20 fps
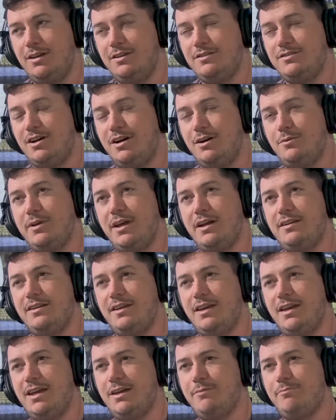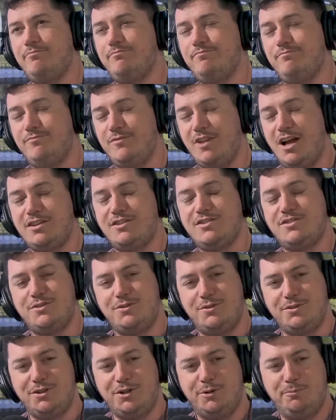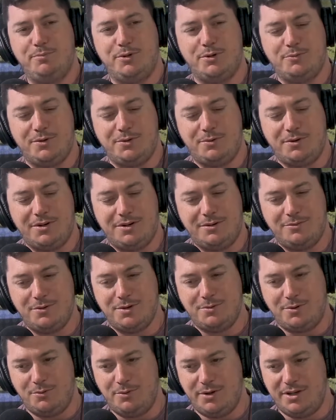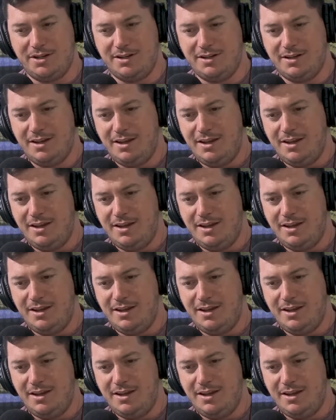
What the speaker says: Thought we had the game not sewn up, but we were winning.